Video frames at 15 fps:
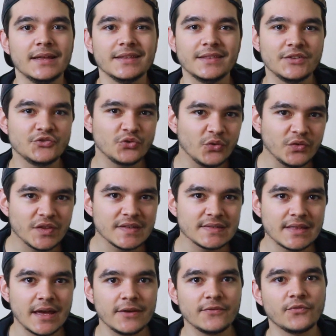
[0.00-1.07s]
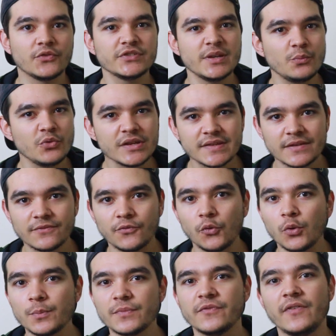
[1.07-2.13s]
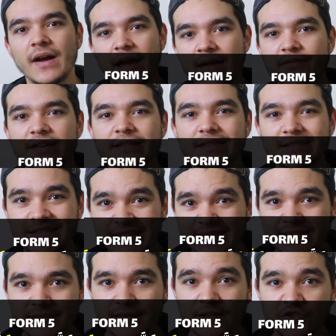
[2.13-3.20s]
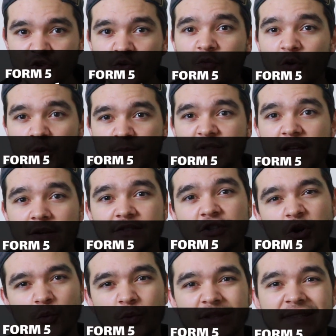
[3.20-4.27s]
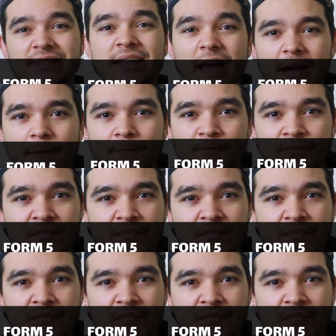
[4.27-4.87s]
The truth is that for some reason Form 5 and 6, the two verbs that start with ta,